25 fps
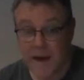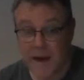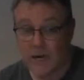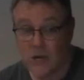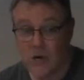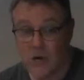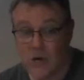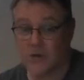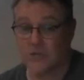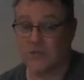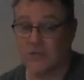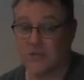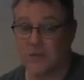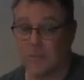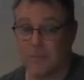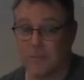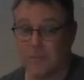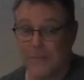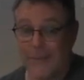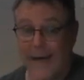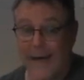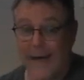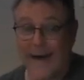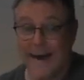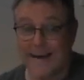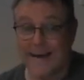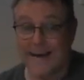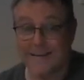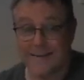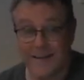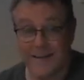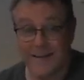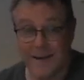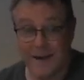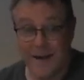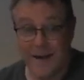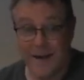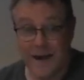money earners on the planet.
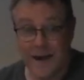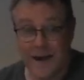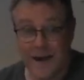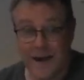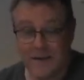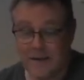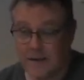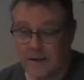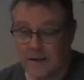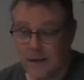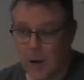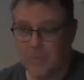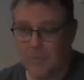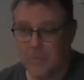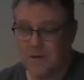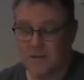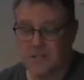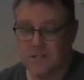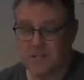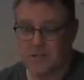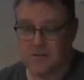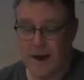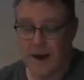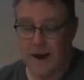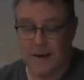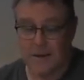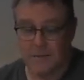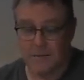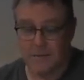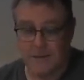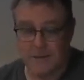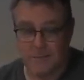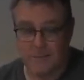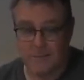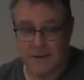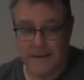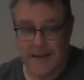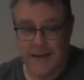And yet nobody in Australia
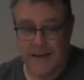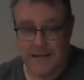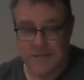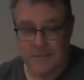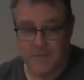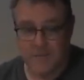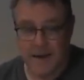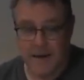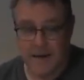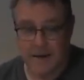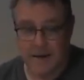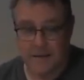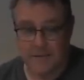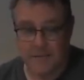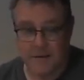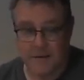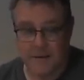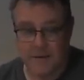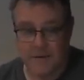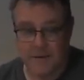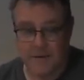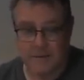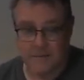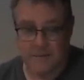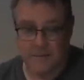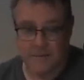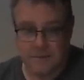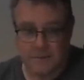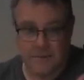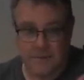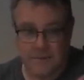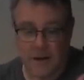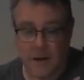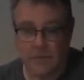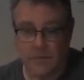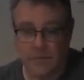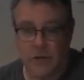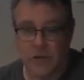really, really cares about it. And,
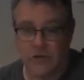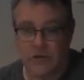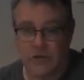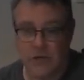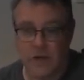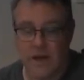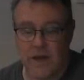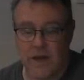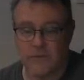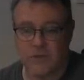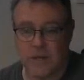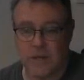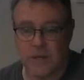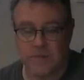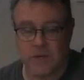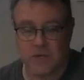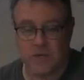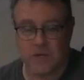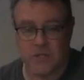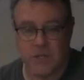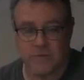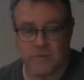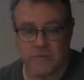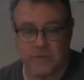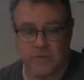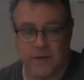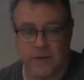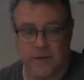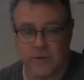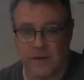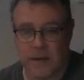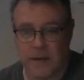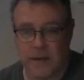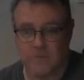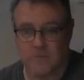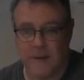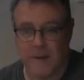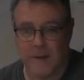you know, the every time the Conservative
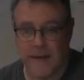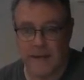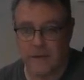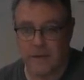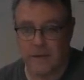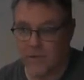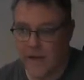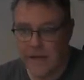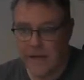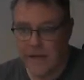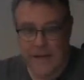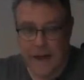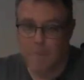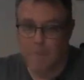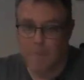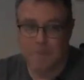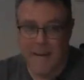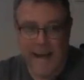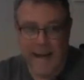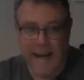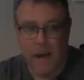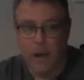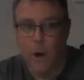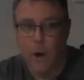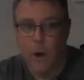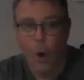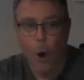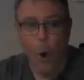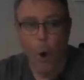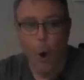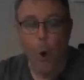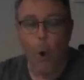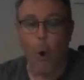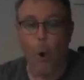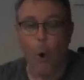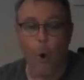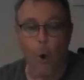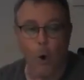government comes back in, they cut back
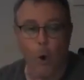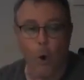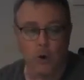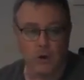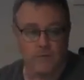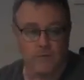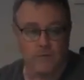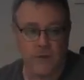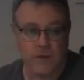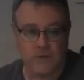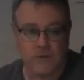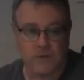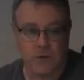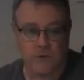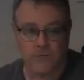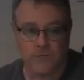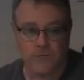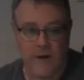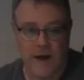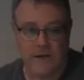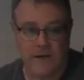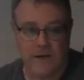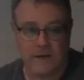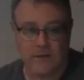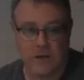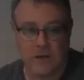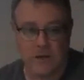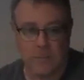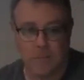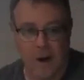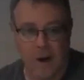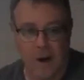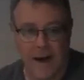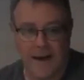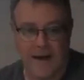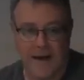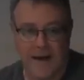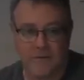all of the sort of funding that you
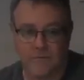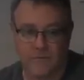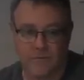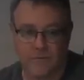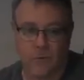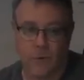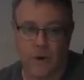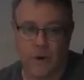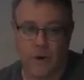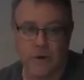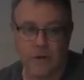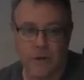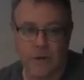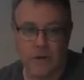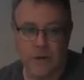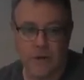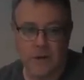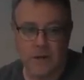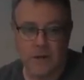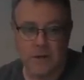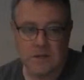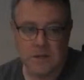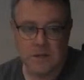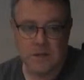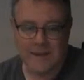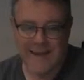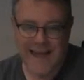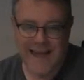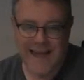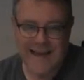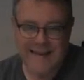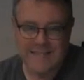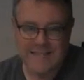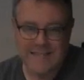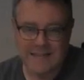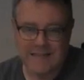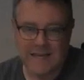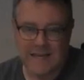might have for it. So
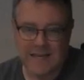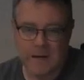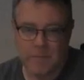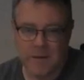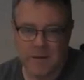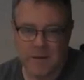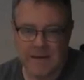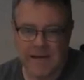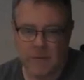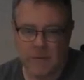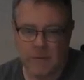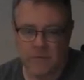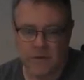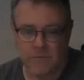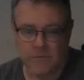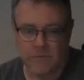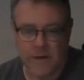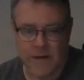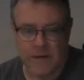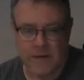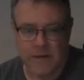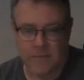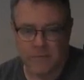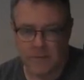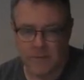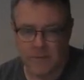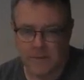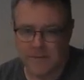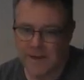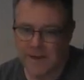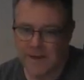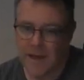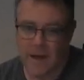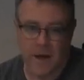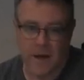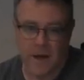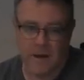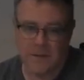occasionally you get a bit of government funding, but
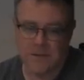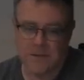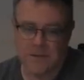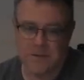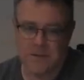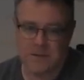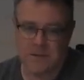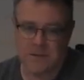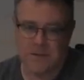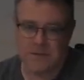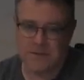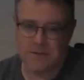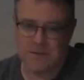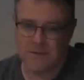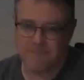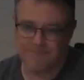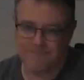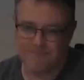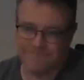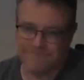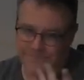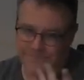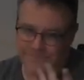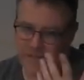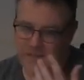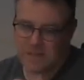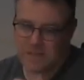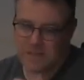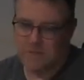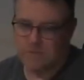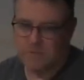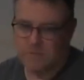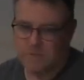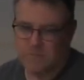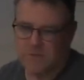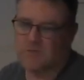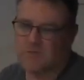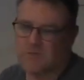yeah, it's, it's, it's a
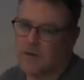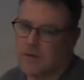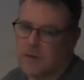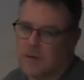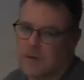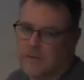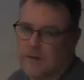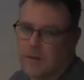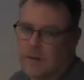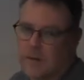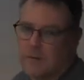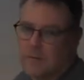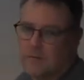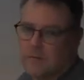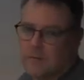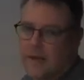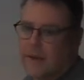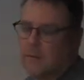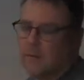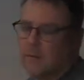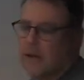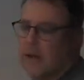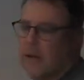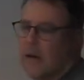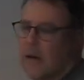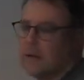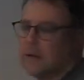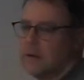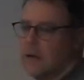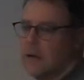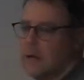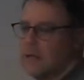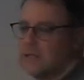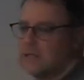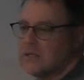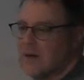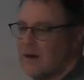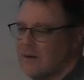bit tricky on that, that regard.
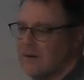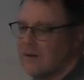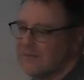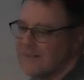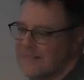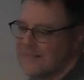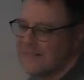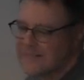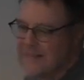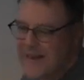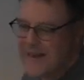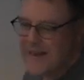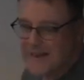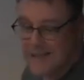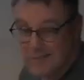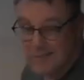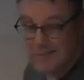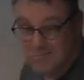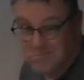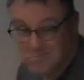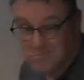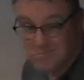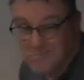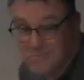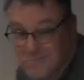So yeah, sadly,